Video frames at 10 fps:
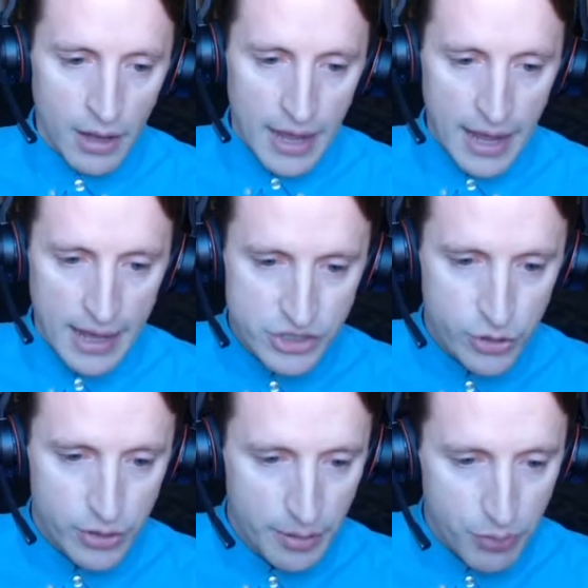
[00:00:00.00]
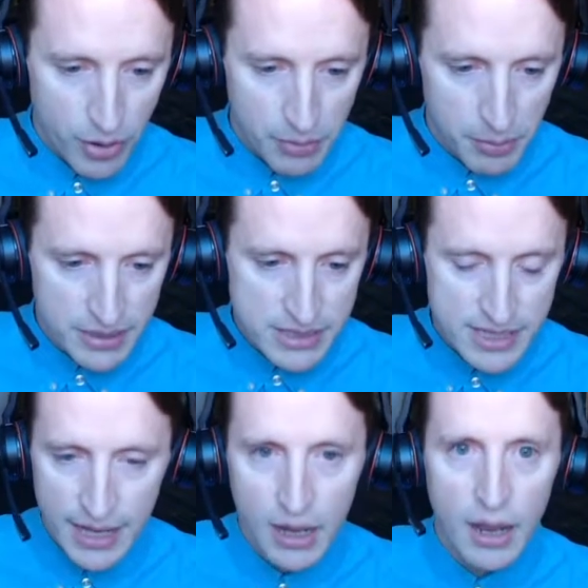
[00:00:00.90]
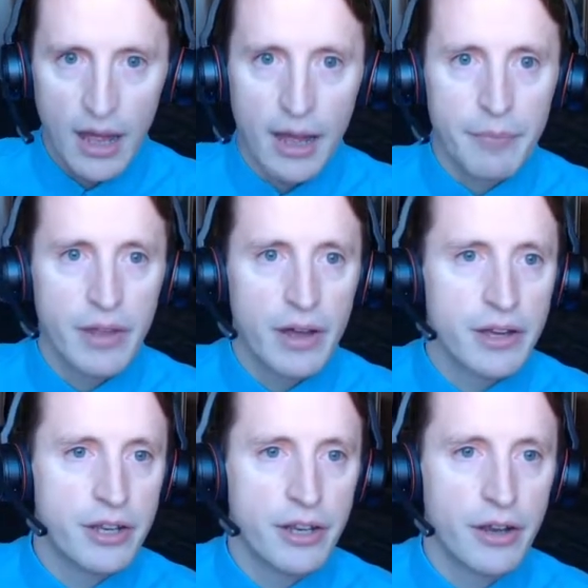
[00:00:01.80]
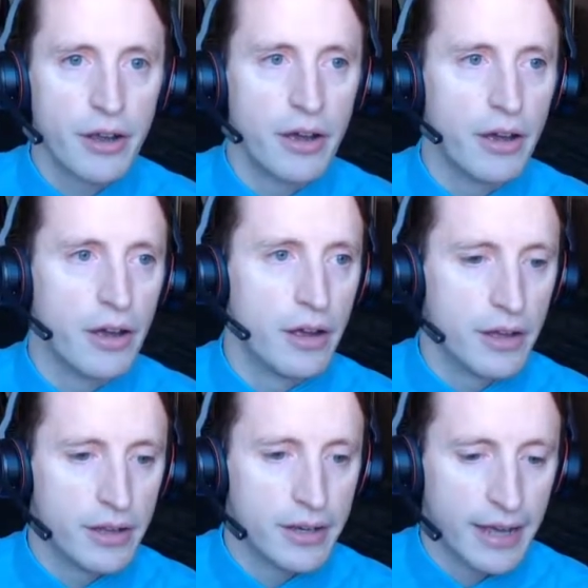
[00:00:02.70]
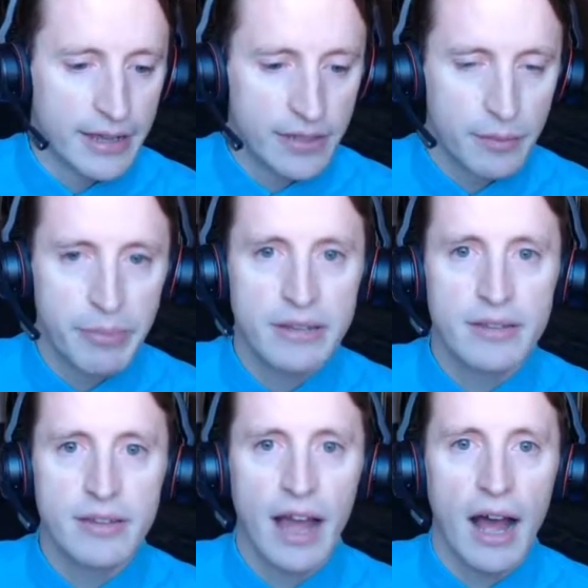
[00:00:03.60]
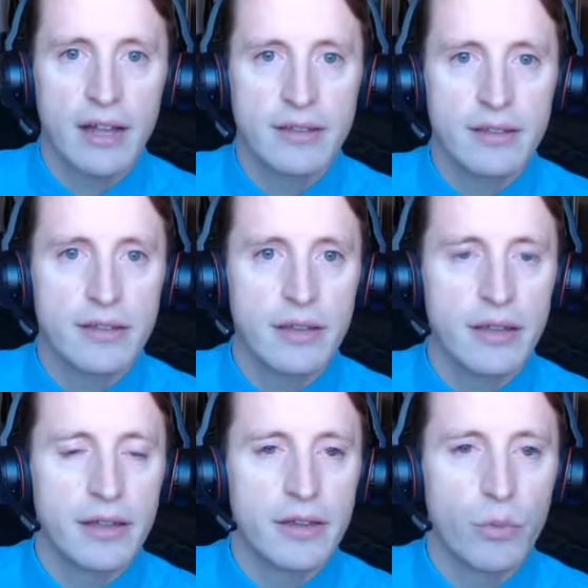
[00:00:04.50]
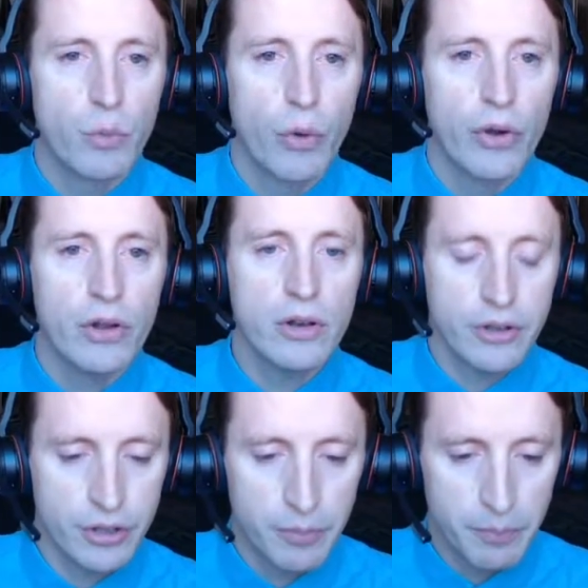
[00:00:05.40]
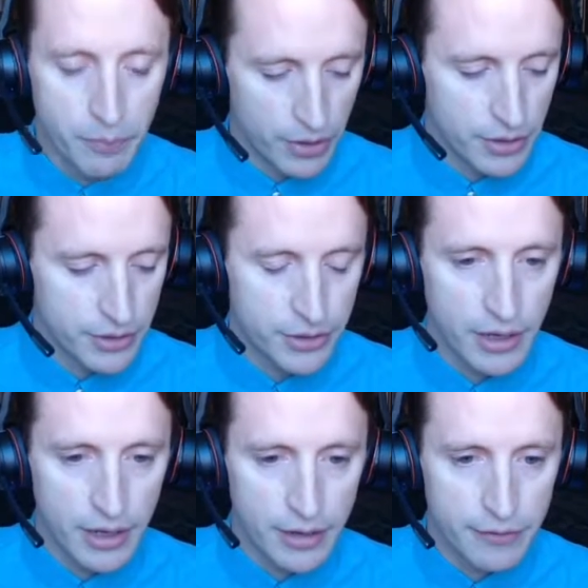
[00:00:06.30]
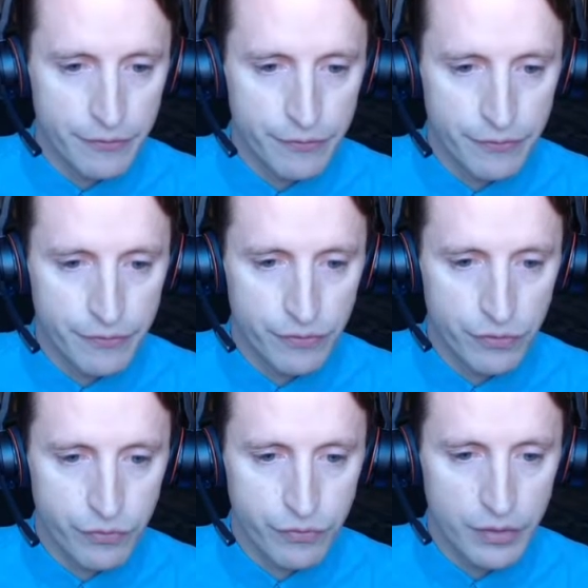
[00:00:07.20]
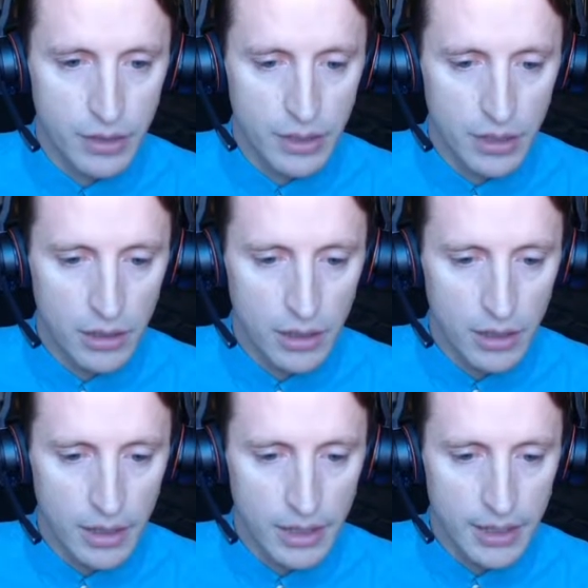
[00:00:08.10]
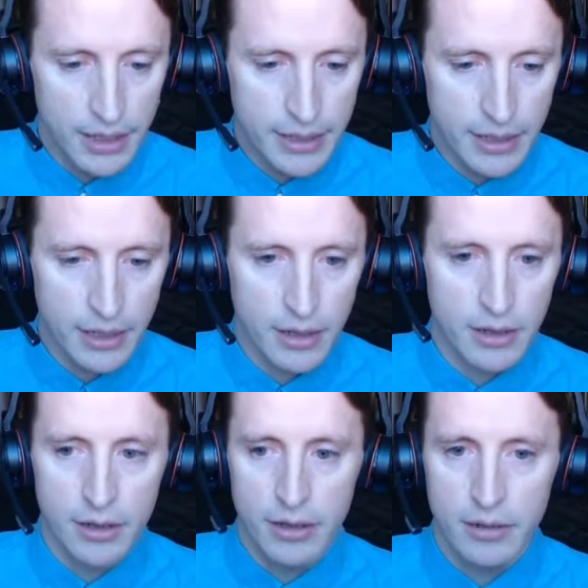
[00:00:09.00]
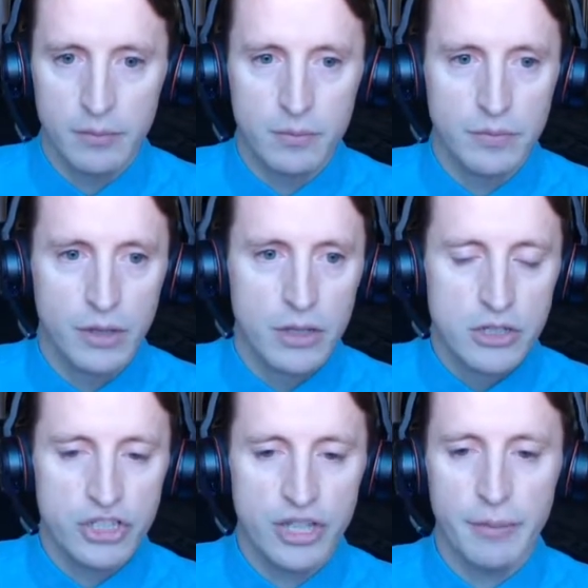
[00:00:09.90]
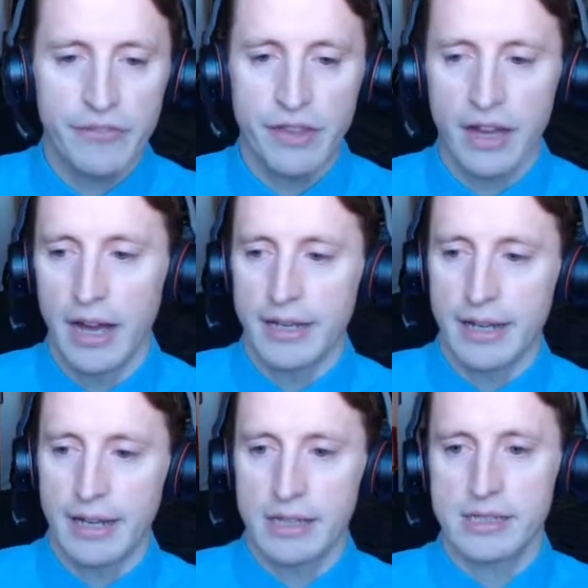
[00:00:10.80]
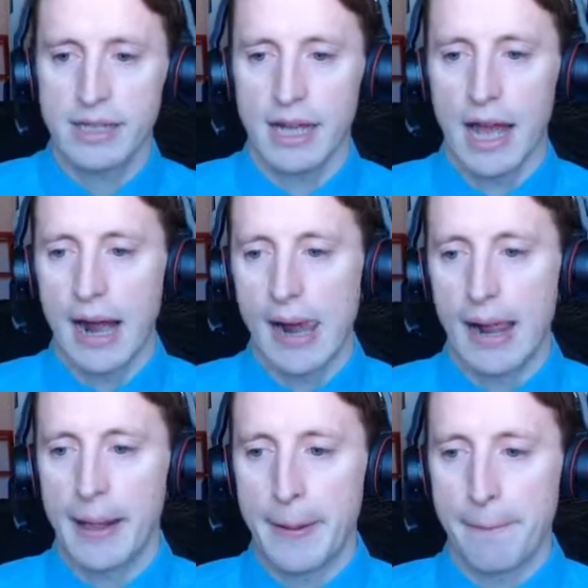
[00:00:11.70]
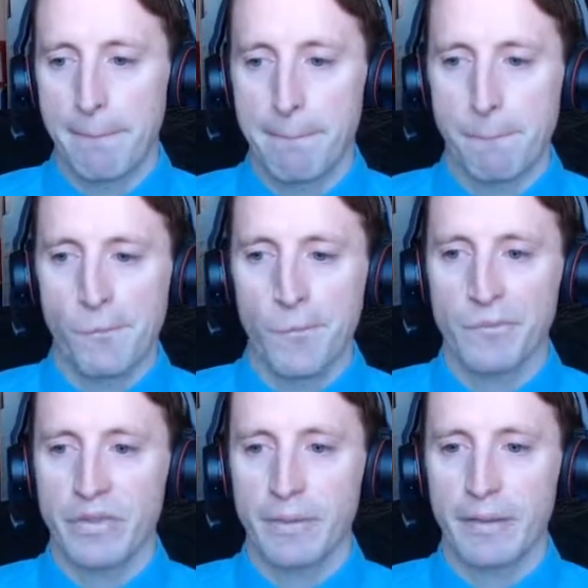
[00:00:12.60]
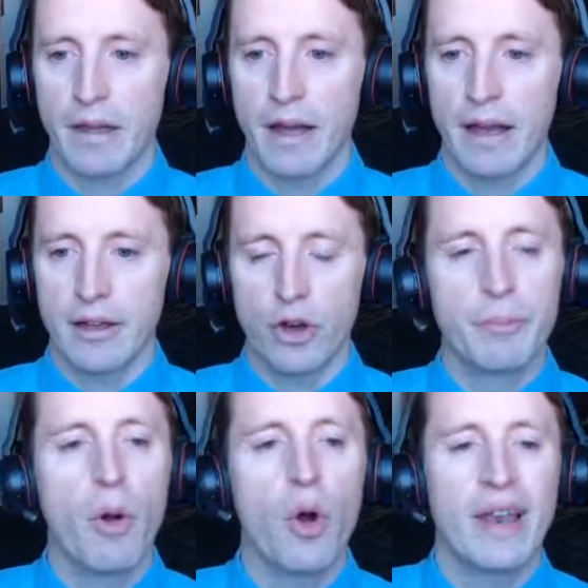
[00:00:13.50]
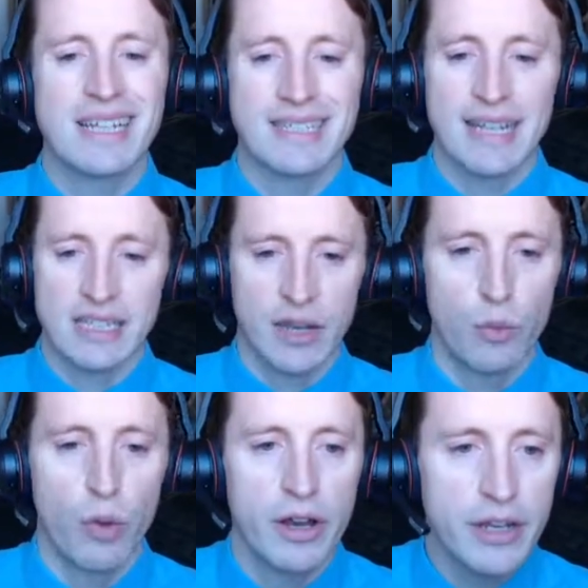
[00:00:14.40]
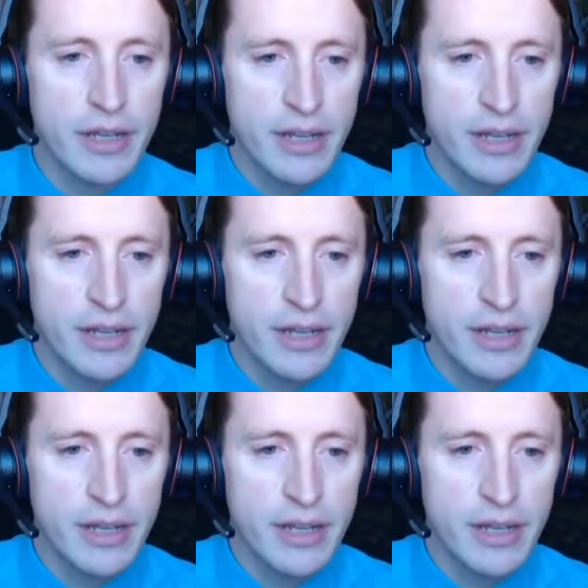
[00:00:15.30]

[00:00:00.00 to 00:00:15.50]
as you can probably tell, I'm not like the best artist in the world, but I feel like some of the ideas are. I got more or less as I wanted it,